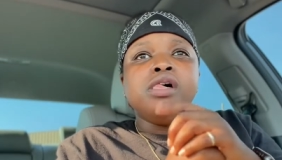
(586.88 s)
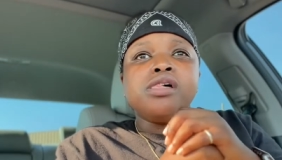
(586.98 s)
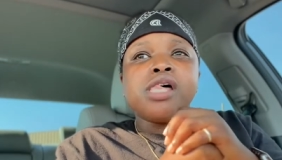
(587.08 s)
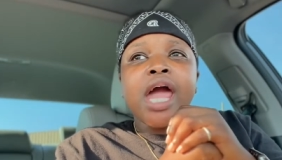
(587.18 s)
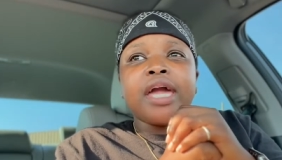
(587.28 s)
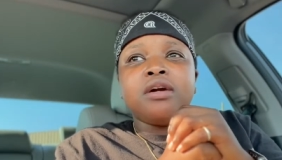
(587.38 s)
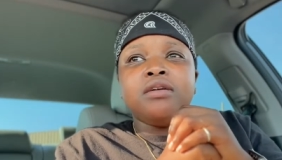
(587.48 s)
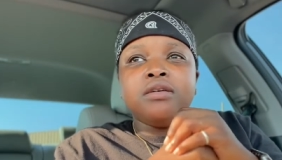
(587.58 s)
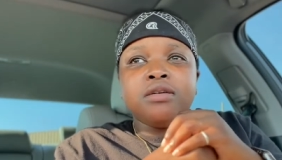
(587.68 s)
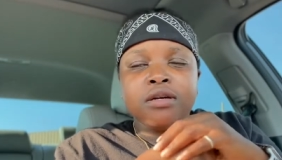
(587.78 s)
like
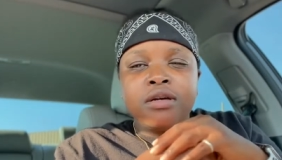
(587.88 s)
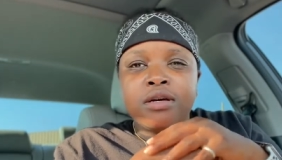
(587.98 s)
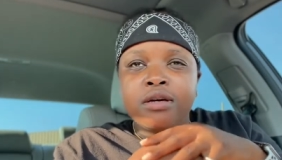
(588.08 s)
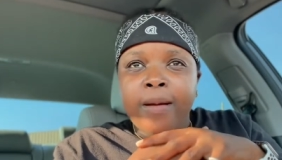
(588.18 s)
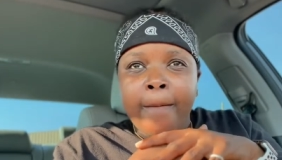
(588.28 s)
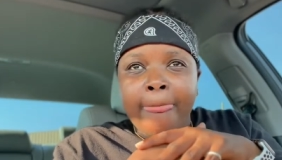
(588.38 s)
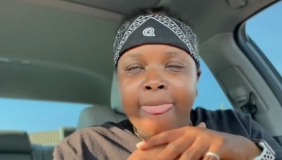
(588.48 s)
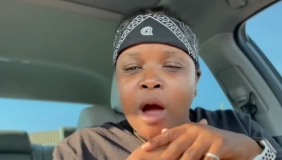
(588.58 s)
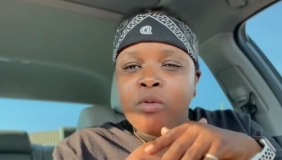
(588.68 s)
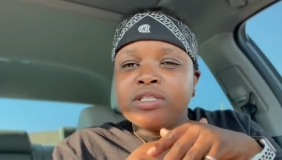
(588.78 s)

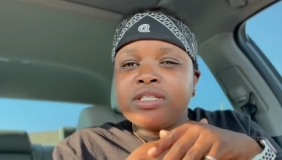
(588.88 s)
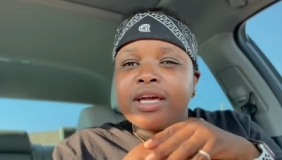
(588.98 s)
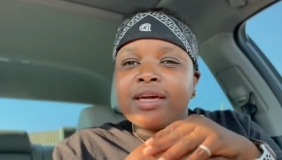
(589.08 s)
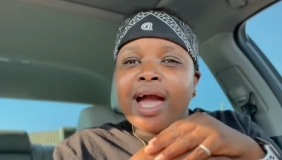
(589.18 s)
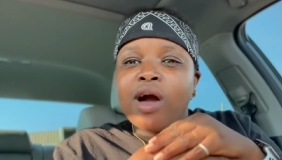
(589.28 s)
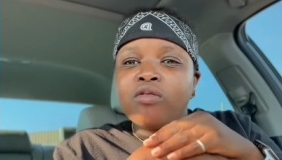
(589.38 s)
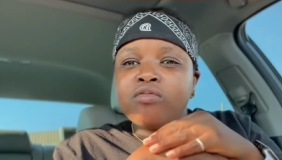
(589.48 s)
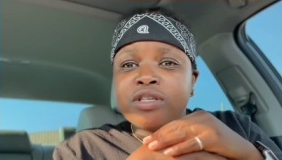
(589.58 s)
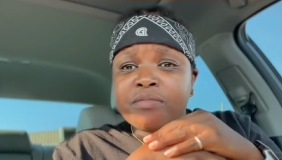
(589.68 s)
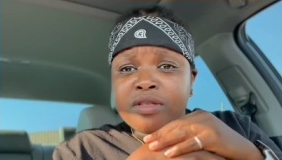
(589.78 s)
I won't say count
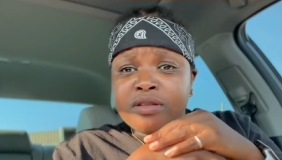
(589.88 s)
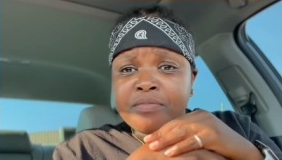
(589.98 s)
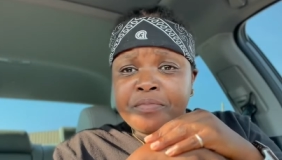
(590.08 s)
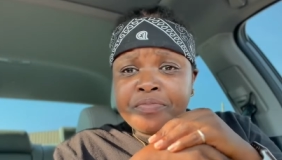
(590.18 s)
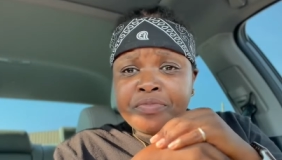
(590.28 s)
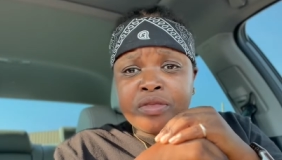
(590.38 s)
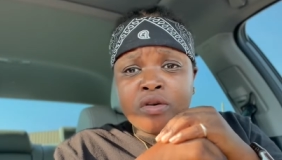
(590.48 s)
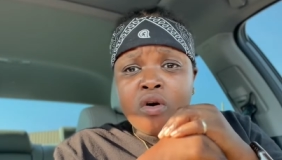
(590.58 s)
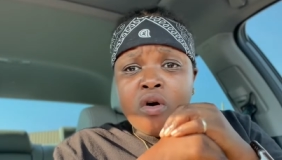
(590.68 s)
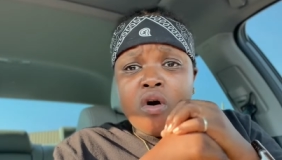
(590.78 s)
on something
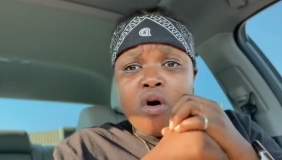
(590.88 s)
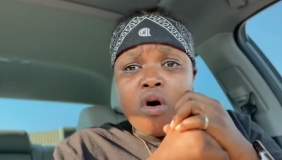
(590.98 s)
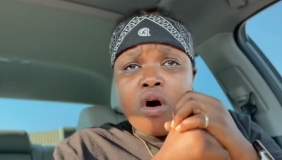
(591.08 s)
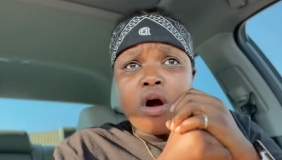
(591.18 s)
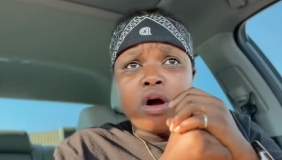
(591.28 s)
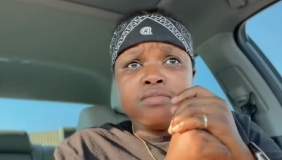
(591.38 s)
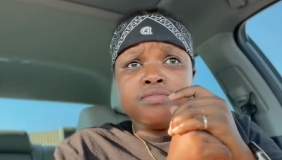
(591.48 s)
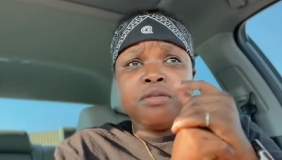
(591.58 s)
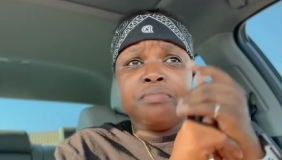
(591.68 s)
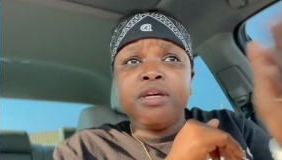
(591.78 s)
or
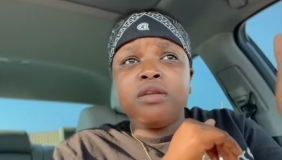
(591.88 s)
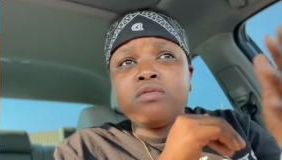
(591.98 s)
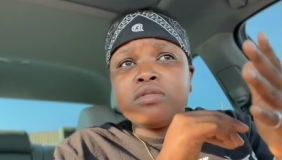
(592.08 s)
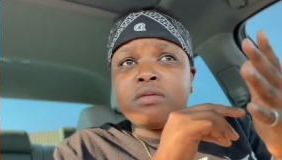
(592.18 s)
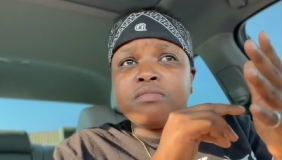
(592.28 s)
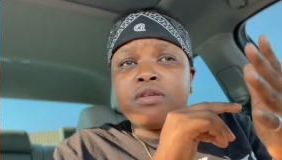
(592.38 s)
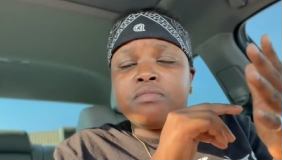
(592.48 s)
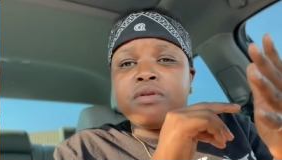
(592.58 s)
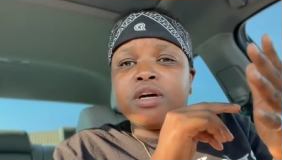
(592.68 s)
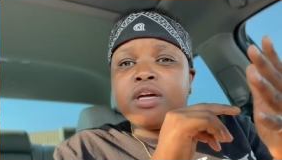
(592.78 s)
depend on
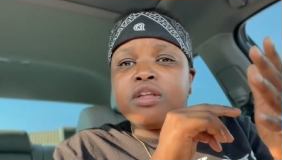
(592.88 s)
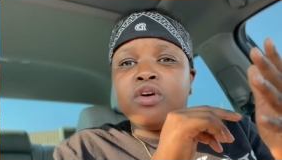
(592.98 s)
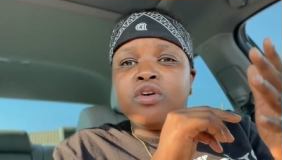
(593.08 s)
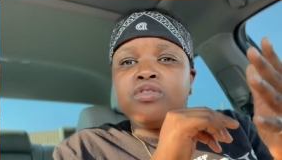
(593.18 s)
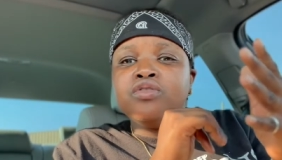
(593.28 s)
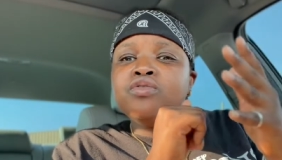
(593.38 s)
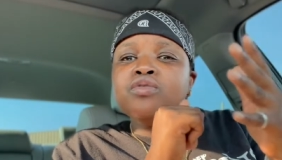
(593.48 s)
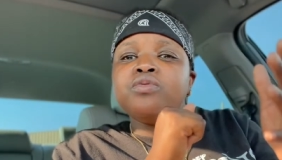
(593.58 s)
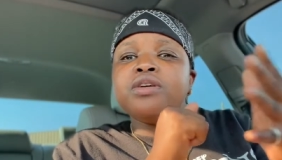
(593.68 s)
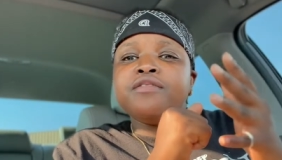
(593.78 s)
something, but do
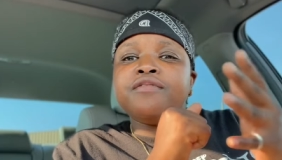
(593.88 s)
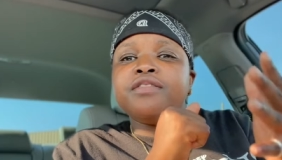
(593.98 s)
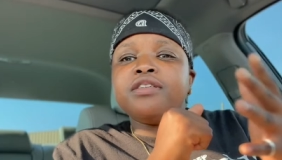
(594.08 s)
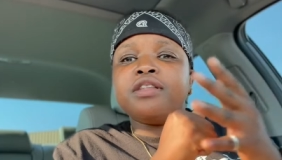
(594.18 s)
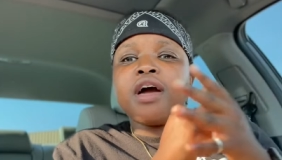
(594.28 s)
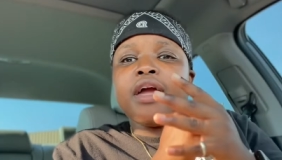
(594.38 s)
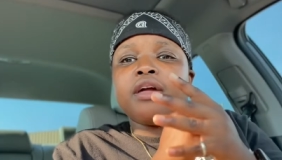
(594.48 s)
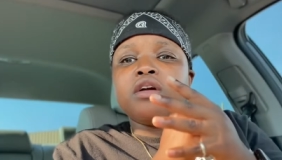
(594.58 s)
you really feel like